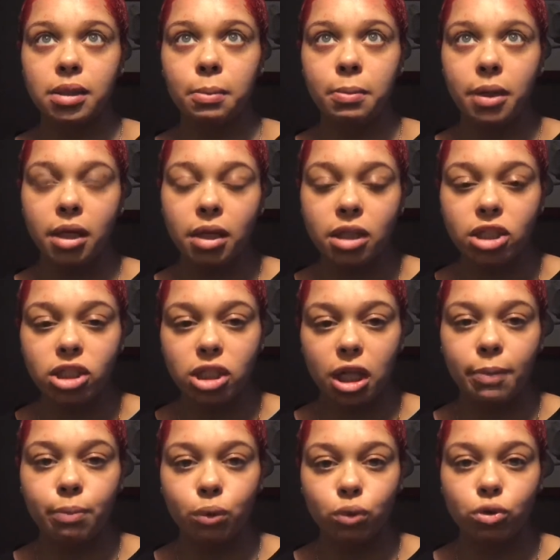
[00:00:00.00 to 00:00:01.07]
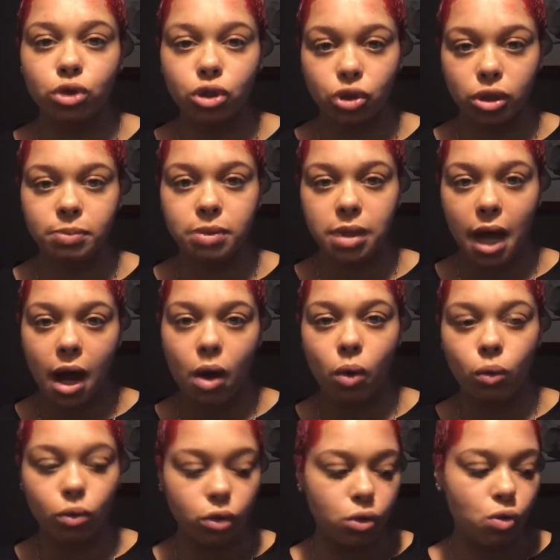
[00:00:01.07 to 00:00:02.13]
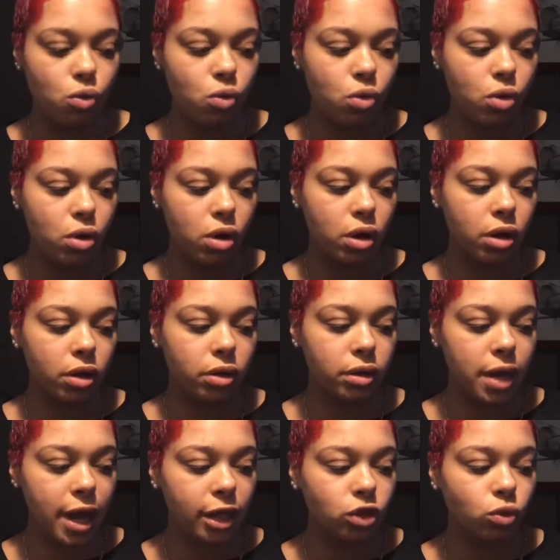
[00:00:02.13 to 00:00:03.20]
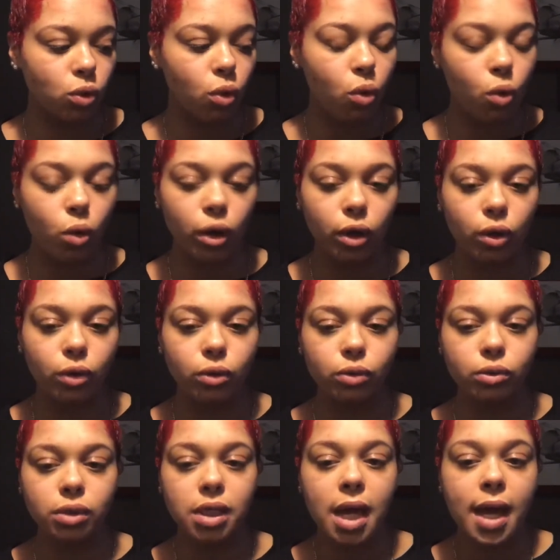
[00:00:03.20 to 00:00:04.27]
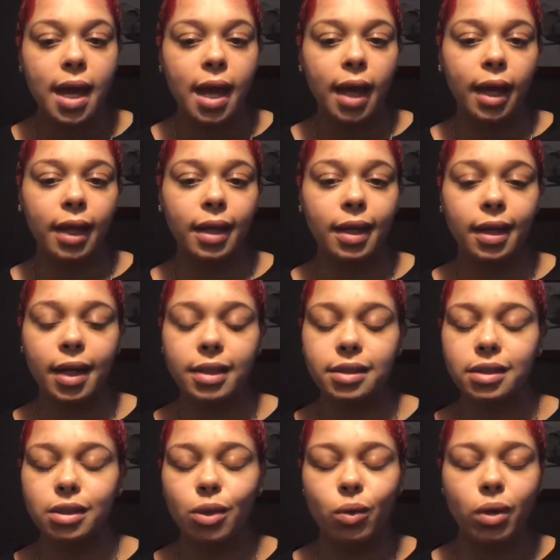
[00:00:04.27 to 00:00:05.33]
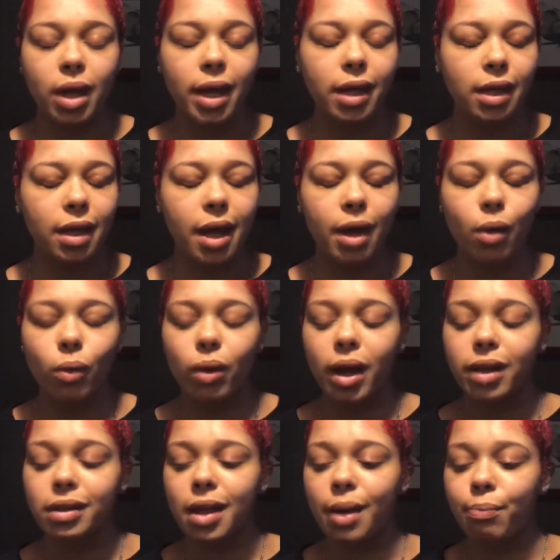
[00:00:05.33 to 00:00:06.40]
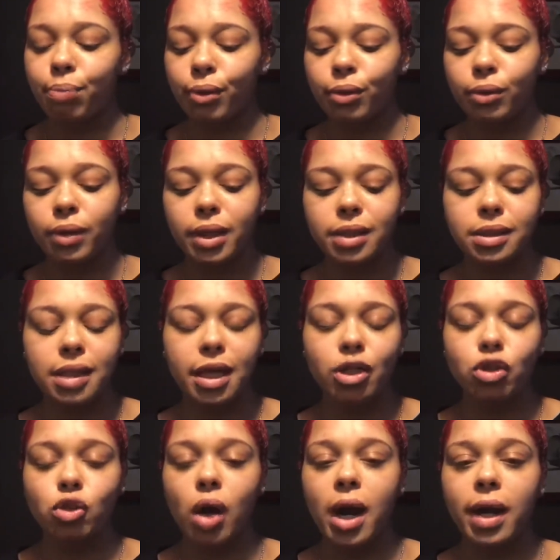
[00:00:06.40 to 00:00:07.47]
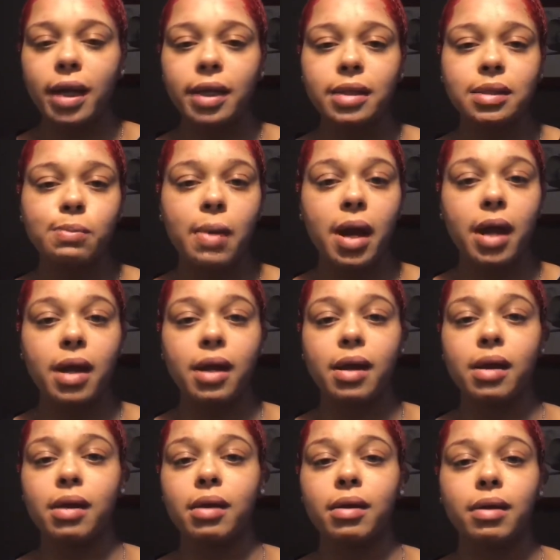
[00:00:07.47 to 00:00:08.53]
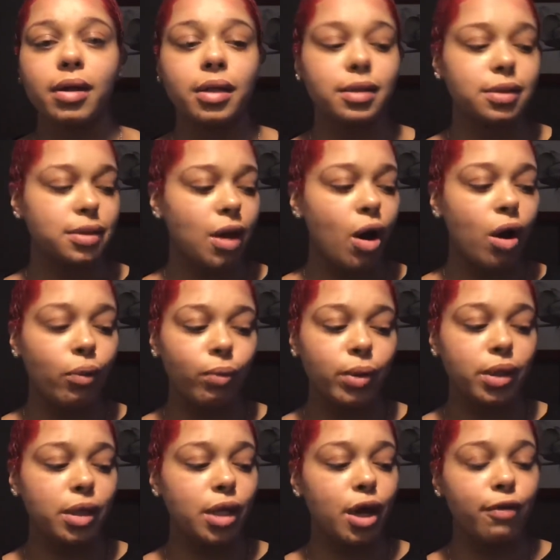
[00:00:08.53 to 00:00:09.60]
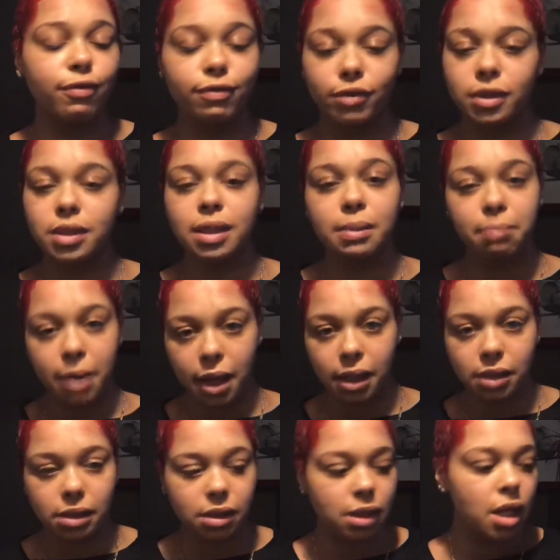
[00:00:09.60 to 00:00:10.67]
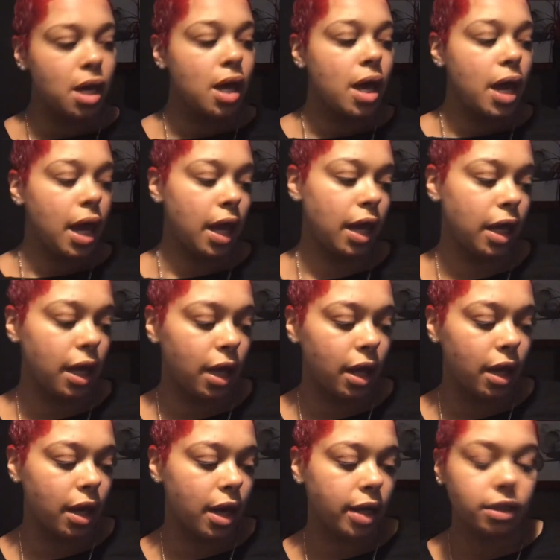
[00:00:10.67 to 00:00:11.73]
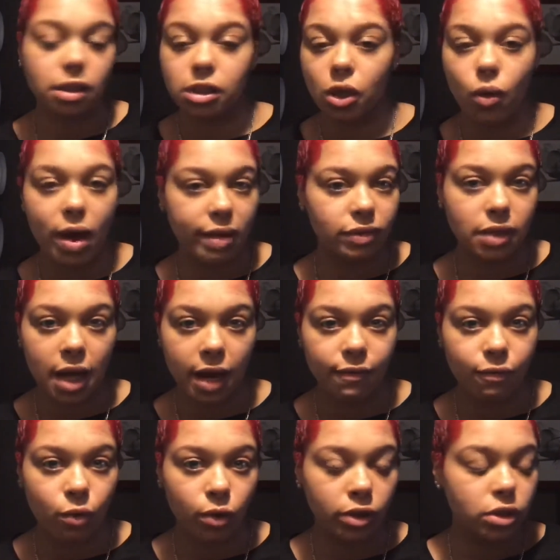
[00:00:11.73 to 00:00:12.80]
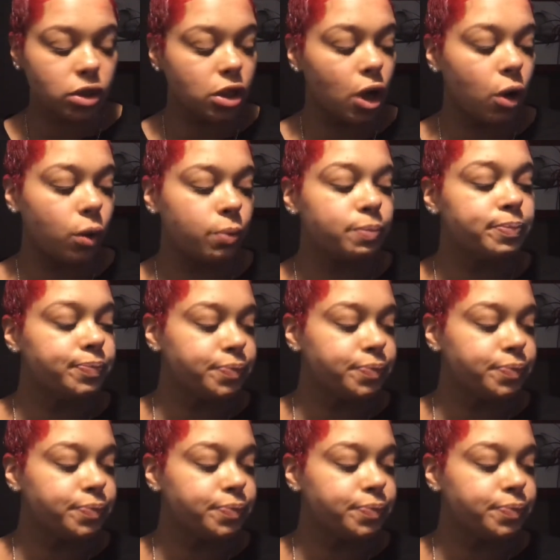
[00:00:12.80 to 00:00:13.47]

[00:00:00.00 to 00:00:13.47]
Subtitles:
to me, the shampoo strips out your natural oils, and I just don't like it. I don't like that brittleness, that dryness. My hair is already a frizzy mess, and I just don't have time for it. So